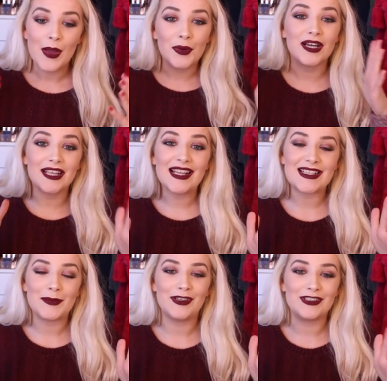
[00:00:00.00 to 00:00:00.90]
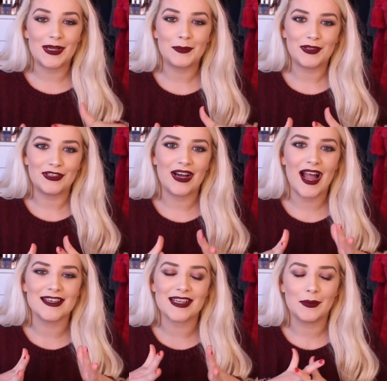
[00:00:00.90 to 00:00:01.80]
Please let me know down below
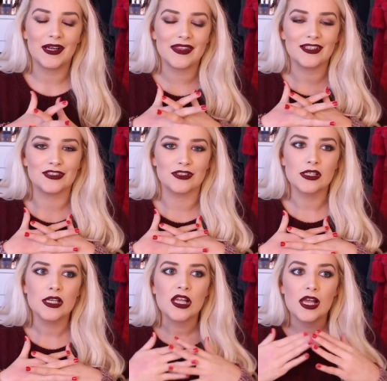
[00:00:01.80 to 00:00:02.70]
and I will get that done